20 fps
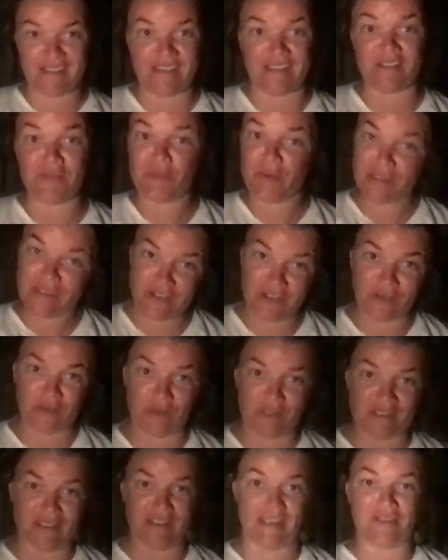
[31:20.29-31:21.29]
especially
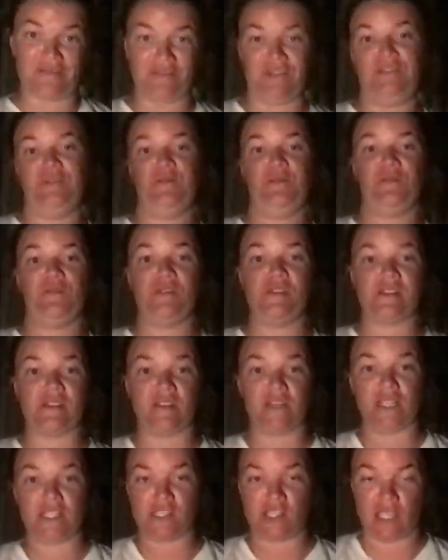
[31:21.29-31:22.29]
ones that have to do with physical
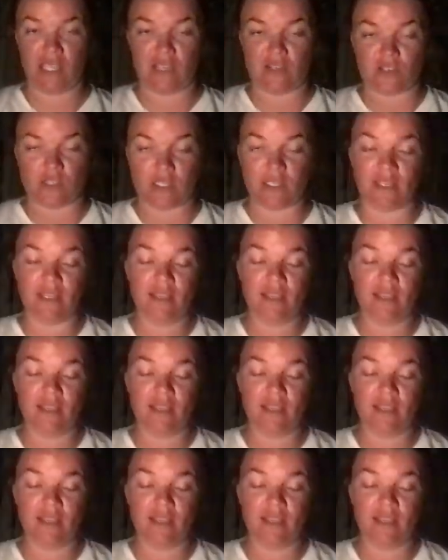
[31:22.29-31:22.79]
education.